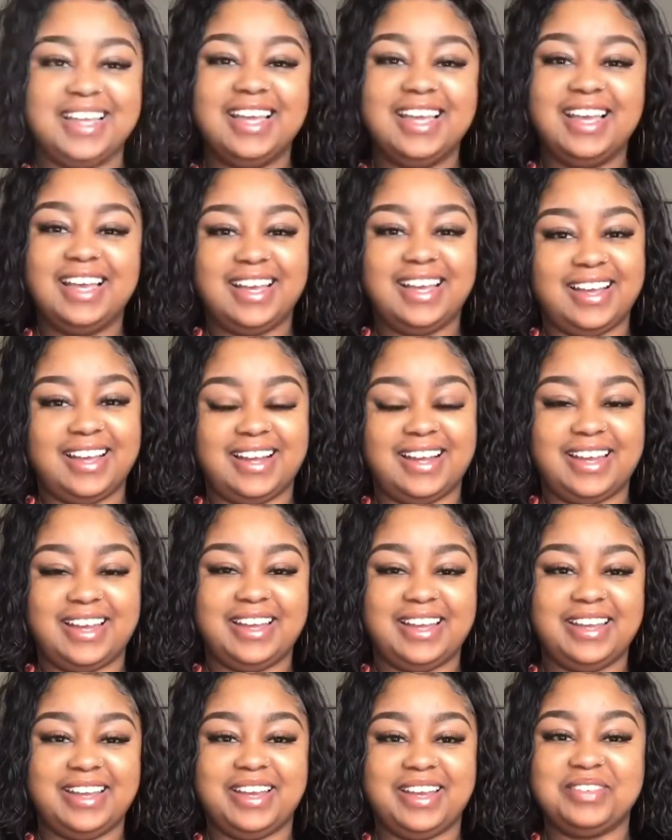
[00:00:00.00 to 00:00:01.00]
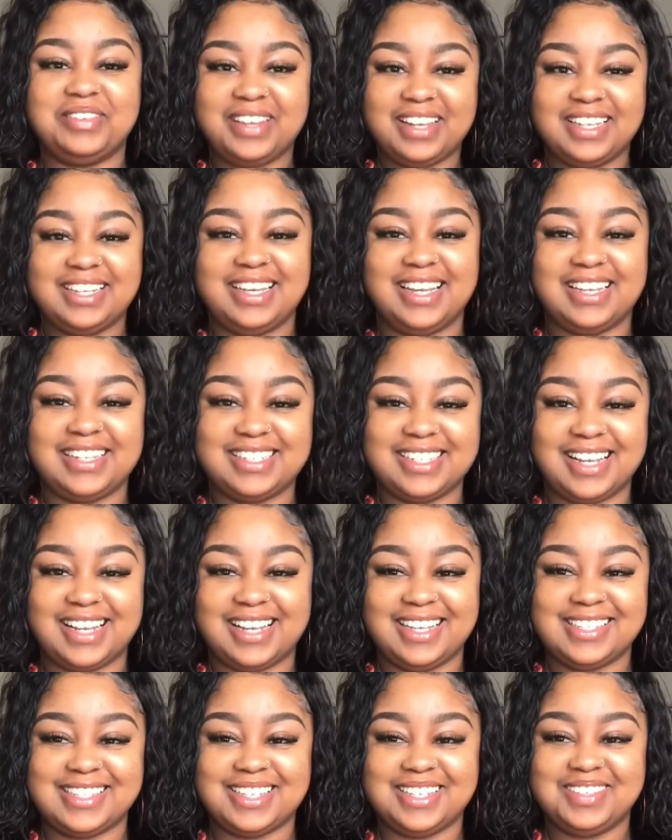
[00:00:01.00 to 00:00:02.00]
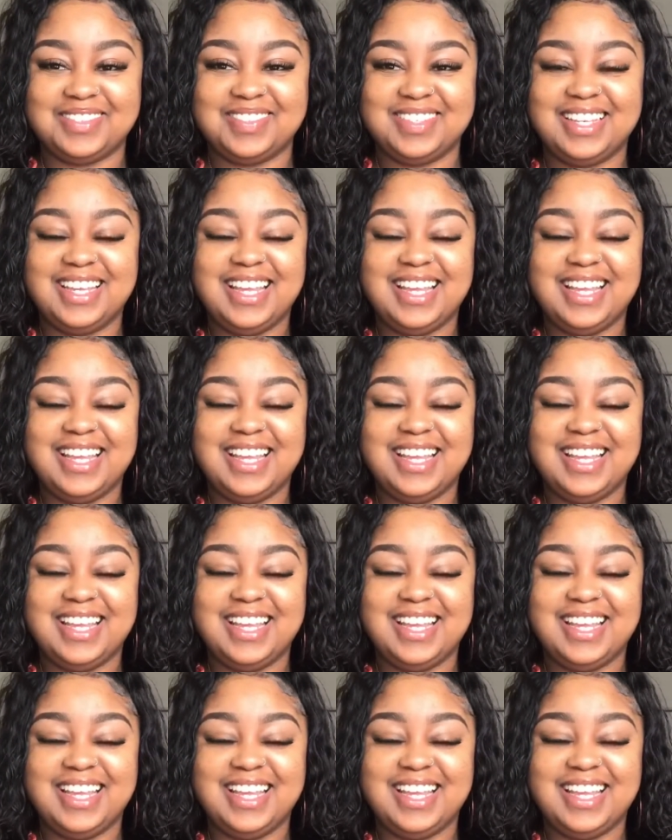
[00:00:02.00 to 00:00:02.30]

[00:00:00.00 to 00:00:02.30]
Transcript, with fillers: funny. Okay, I finally got your eyes up.